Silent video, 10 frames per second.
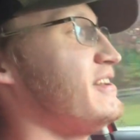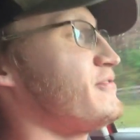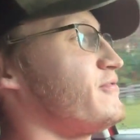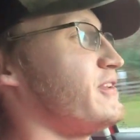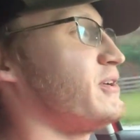It
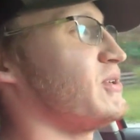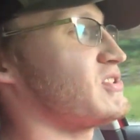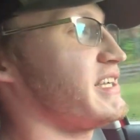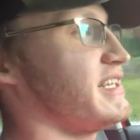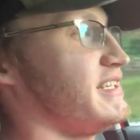feels
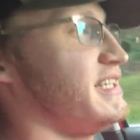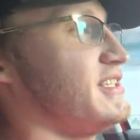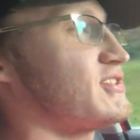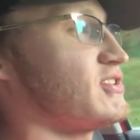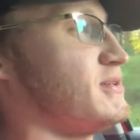like it
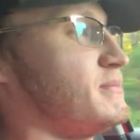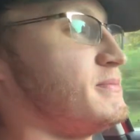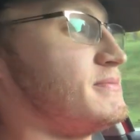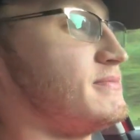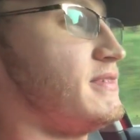needs
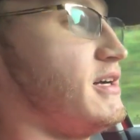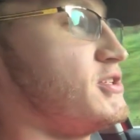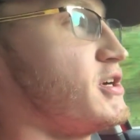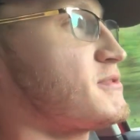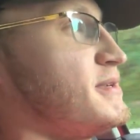some
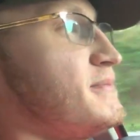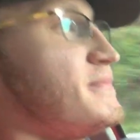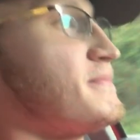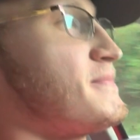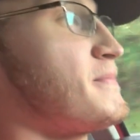adjustment.